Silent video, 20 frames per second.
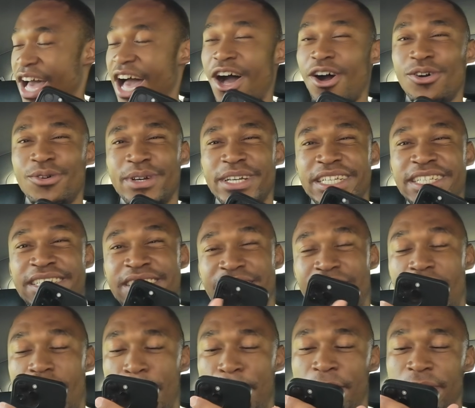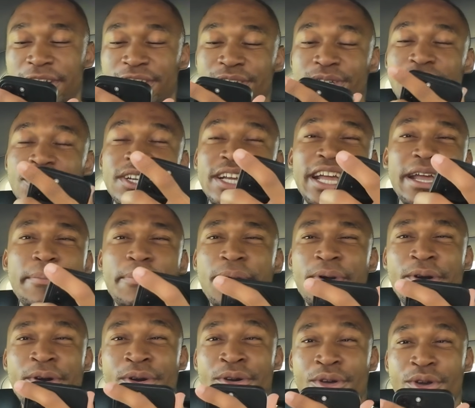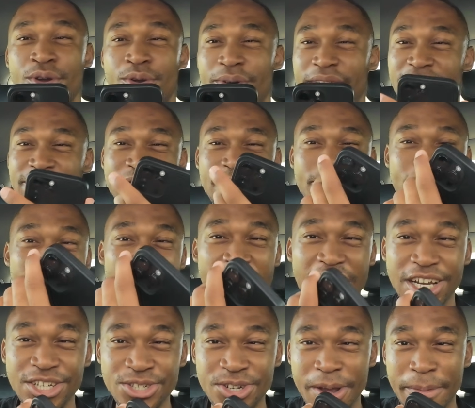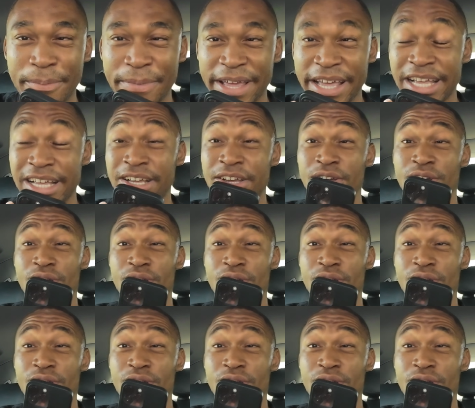I always hop onto Hippo whenever I'm car shopping